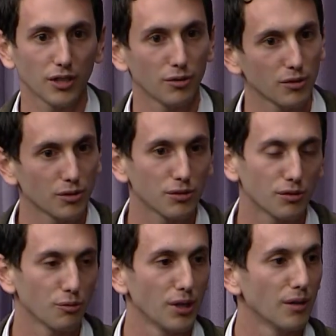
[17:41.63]
You
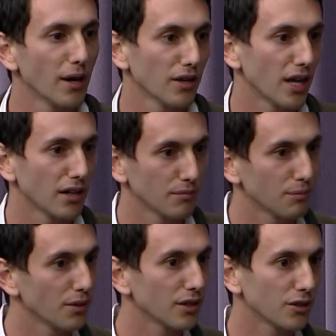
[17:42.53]
read about a lot
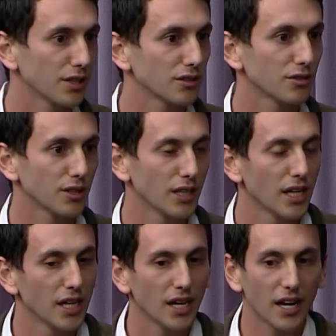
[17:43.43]
of political history,
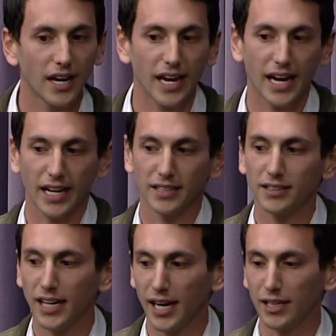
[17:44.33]

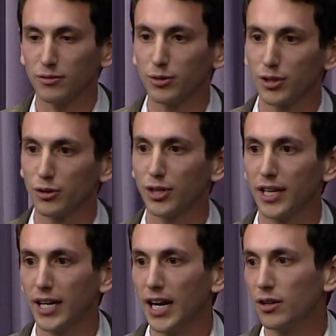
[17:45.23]
and, and would go
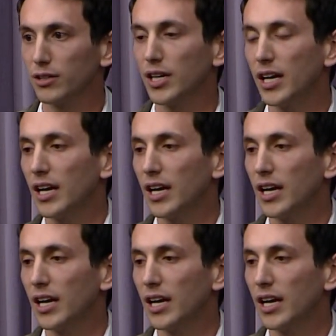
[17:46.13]
try that out.